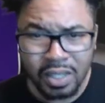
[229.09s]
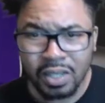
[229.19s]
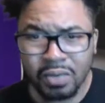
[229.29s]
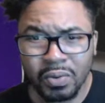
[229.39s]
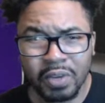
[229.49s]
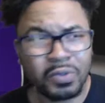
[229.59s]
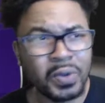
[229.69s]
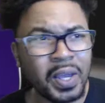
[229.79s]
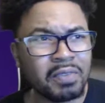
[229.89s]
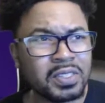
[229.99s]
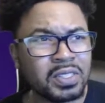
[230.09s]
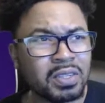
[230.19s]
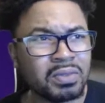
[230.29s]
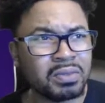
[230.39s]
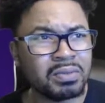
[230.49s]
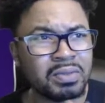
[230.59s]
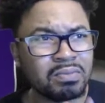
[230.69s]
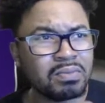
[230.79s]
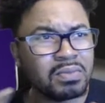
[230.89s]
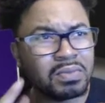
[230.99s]
where if you have a certain
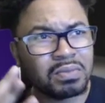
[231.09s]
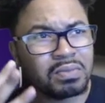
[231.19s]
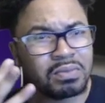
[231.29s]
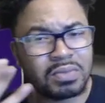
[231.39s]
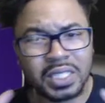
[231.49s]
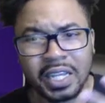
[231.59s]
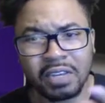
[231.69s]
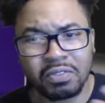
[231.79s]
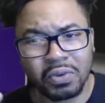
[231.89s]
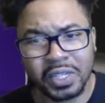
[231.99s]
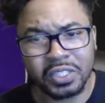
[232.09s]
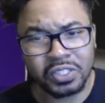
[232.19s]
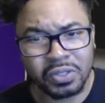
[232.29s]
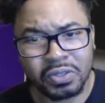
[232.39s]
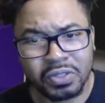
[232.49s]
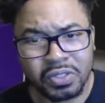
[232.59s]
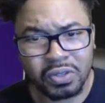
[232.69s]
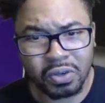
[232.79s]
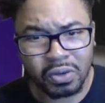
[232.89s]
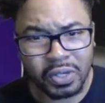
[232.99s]
set of creatures
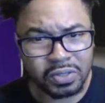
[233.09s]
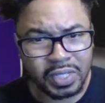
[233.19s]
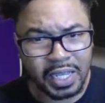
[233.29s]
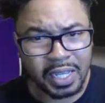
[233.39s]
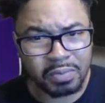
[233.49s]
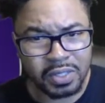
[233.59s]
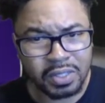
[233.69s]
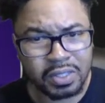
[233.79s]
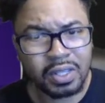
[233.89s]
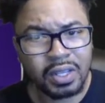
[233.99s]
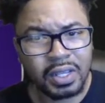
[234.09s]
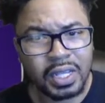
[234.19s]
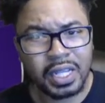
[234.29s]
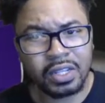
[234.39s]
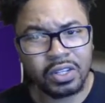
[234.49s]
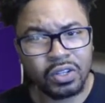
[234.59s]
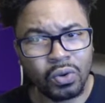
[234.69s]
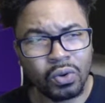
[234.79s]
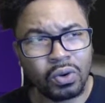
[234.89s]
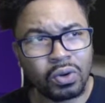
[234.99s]
or creature types in
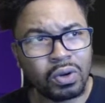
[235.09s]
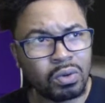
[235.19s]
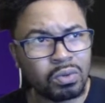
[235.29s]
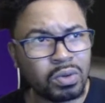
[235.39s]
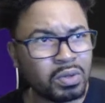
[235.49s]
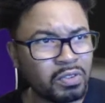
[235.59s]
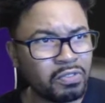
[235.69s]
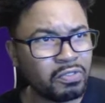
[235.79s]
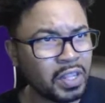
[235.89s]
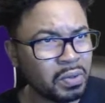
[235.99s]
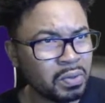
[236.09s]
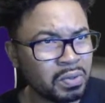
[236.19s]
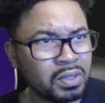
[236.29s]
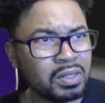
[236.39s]
your on the field,